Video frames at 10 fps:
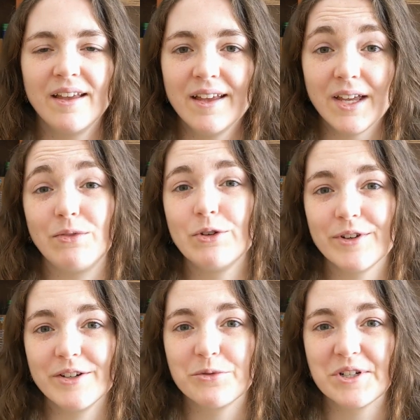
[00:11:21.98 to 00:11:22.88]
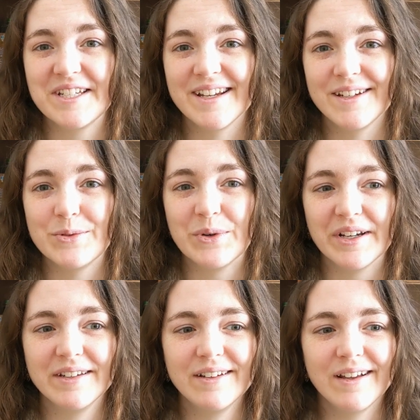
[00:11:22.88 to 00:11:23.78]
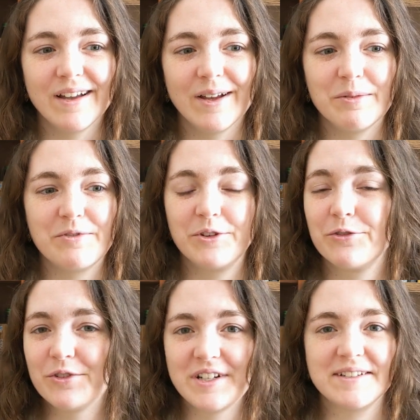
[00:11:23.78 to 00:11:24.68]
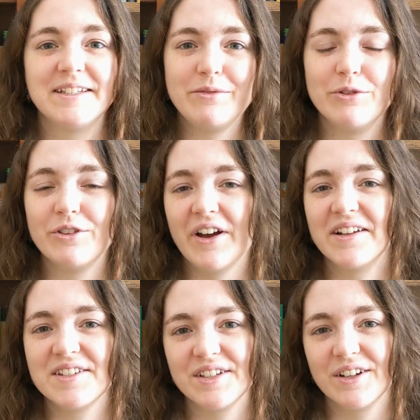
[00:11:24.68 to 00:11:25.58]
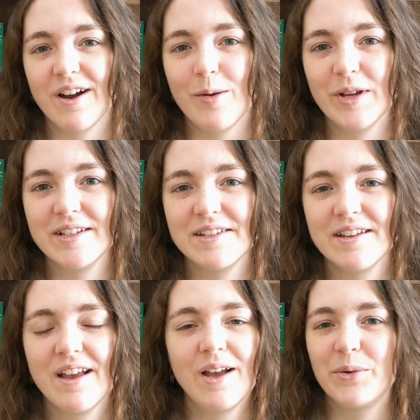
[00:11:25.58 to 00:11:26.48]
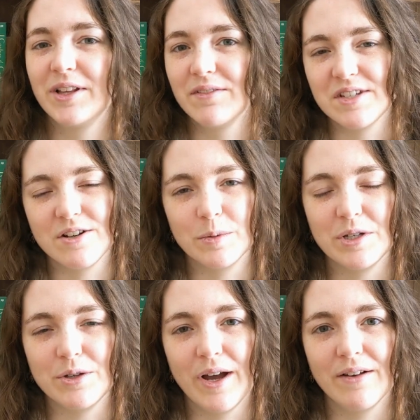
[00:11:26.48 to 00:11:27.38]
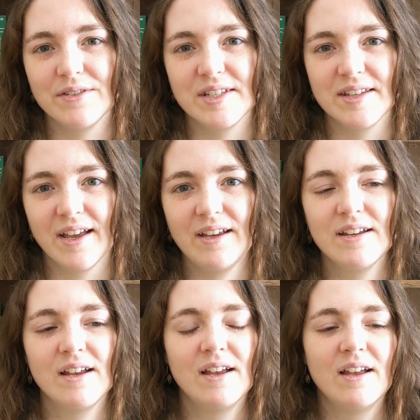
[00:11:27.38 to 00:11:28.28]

If you've read 1491, feel free to leave your thoughts in a comment. I would love to hear what you have to say.